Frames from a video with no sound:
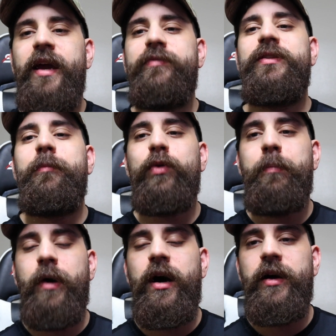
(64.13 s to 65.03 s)
have stumbled
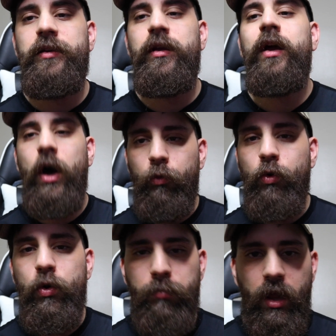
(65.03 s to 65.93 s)
upon a
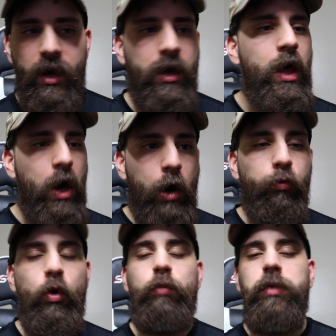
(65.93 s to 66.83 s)

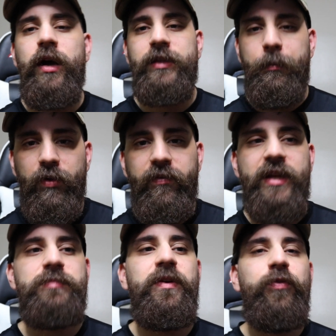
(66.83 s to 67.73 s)
roadblock that
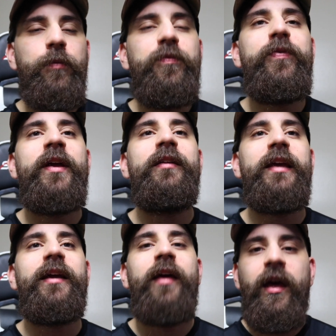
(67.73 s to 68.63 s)
prevents me from
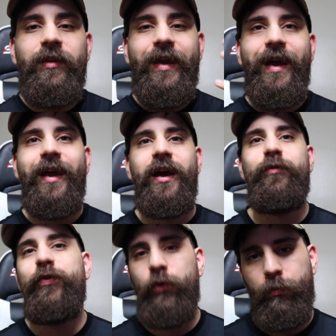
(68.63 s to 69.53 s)
feeling like I have
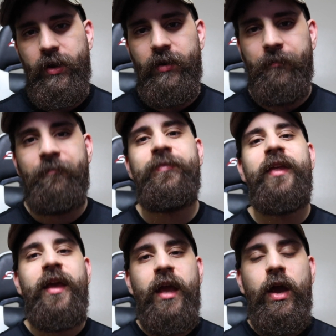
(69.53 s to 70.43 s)
a full beard.
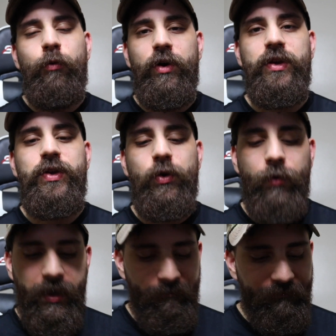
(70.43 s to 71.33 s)
Well, you know
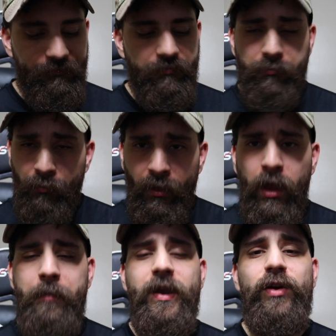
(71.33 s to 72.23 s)
what?
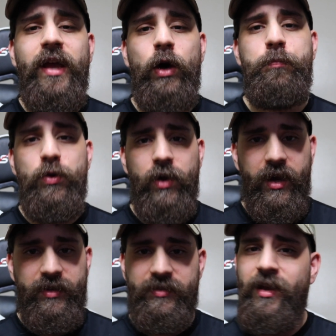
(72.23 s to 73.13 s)
I'm here to help you
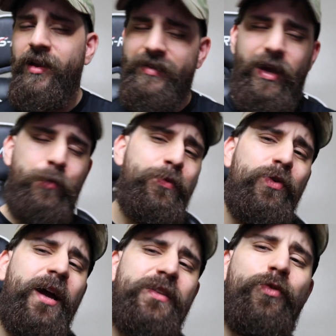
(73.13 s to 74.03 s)
guys
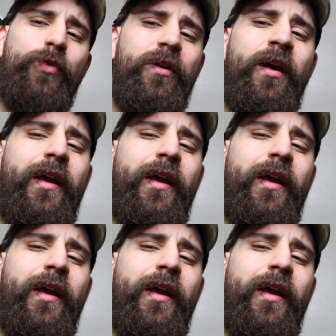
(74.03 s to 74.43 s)
who are